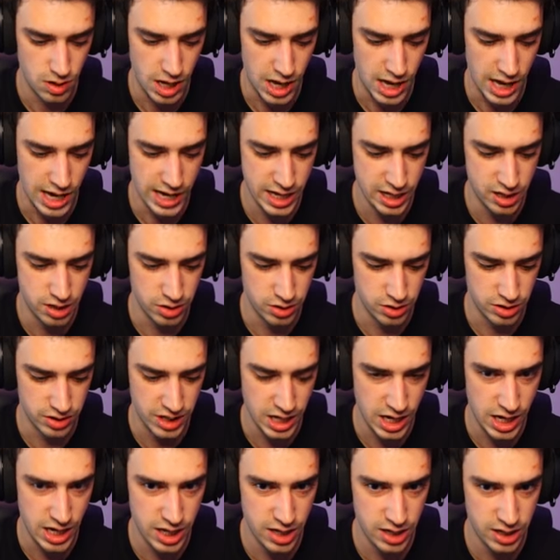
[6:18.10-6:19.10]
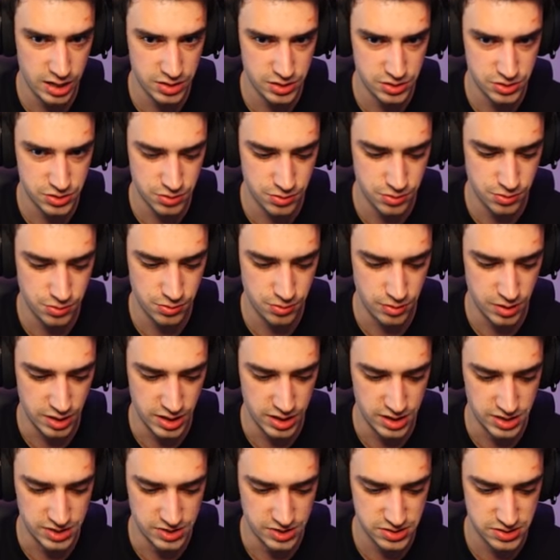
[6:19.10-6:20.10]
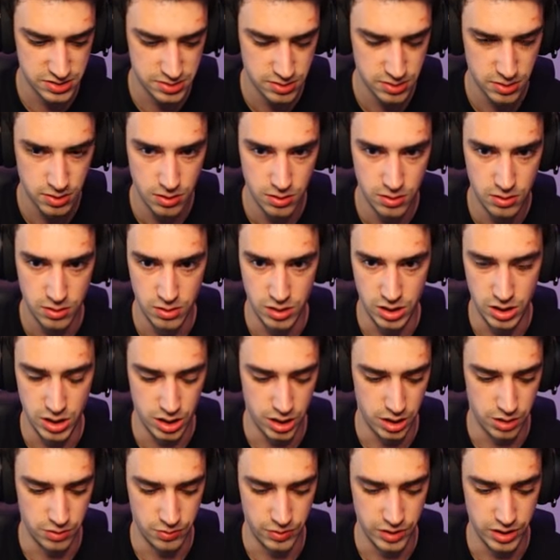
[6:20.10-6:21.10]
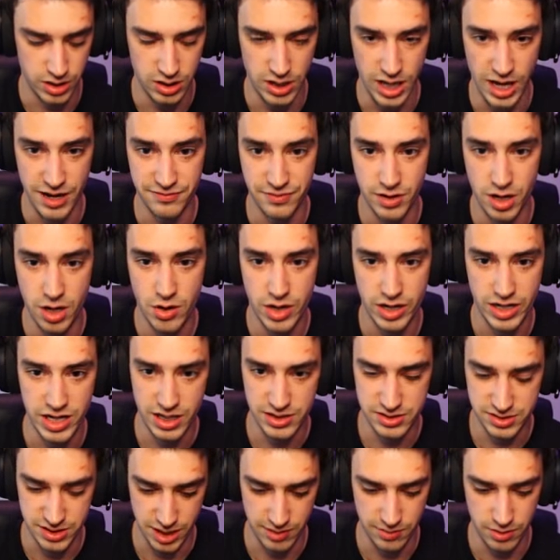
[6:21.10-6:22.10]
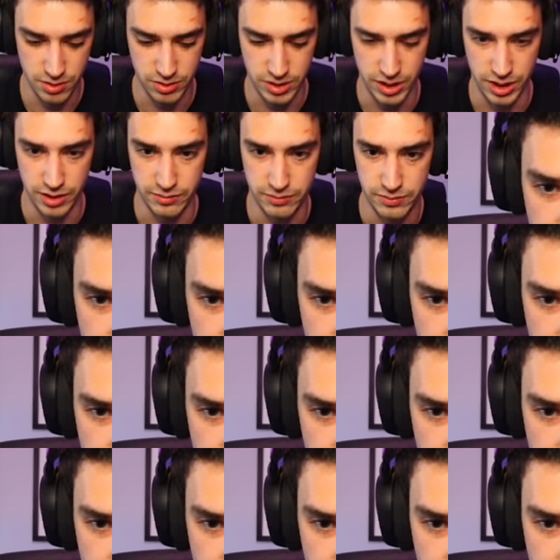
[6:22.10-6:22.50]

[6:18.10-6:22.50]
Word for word: I could not do this in real life. Oh, I can't type. Okay.